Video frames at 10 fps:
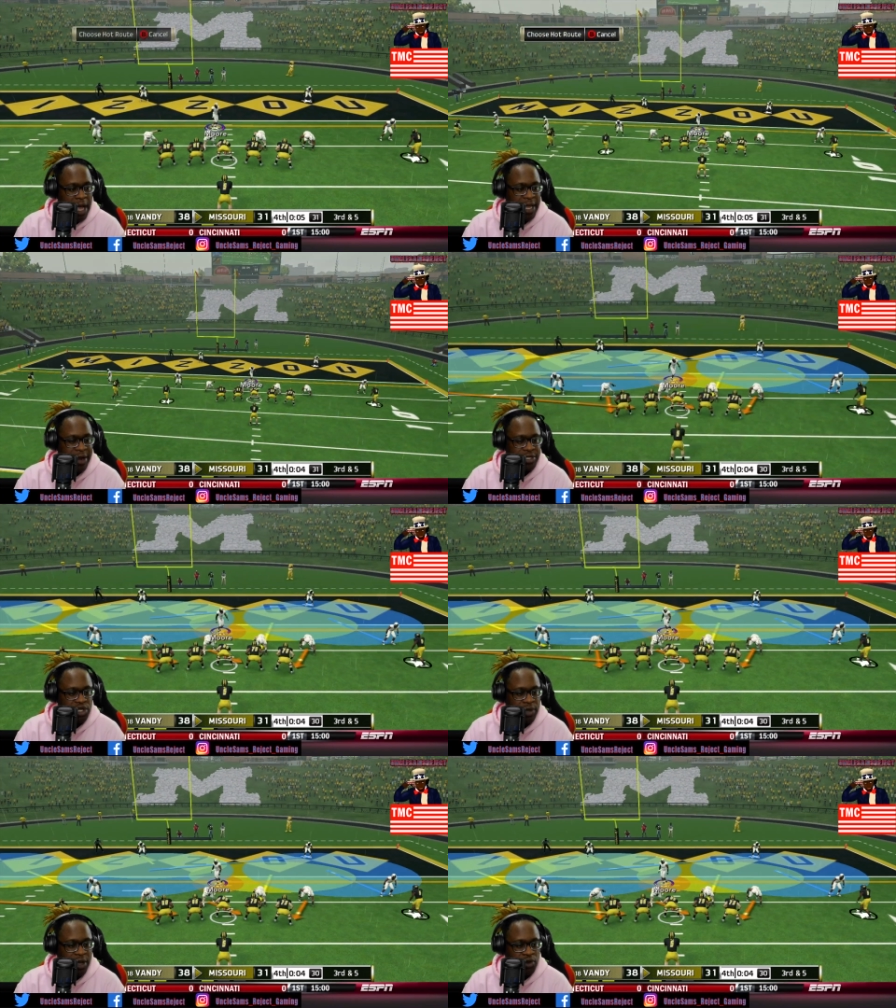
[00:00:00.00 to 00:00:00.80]
I
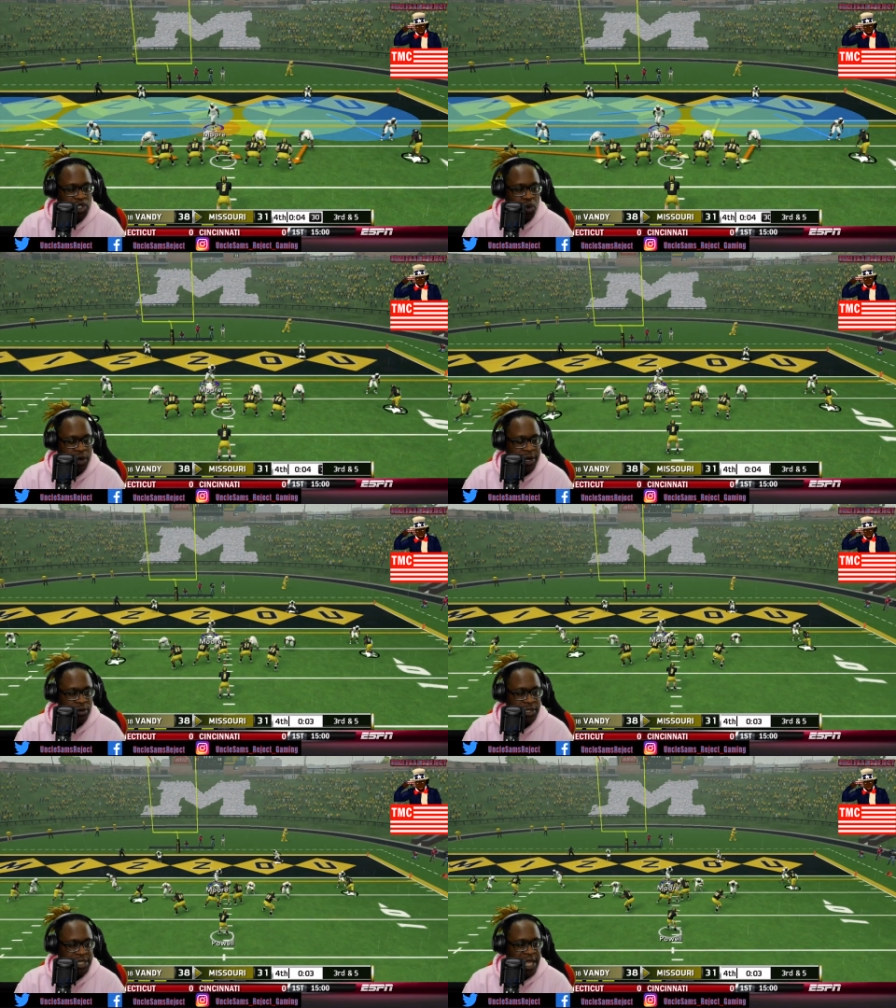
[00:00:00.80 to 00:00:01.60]
guarantee you they're going to score
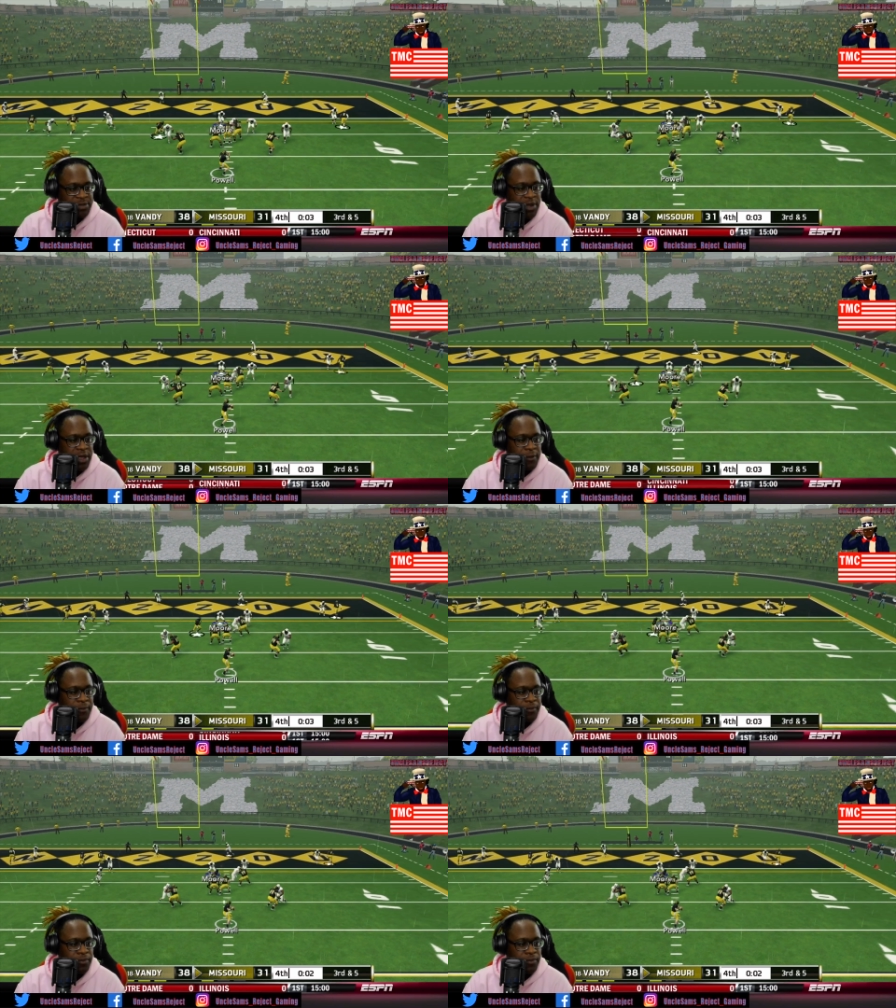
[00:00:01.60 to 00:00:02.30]
here on this last play.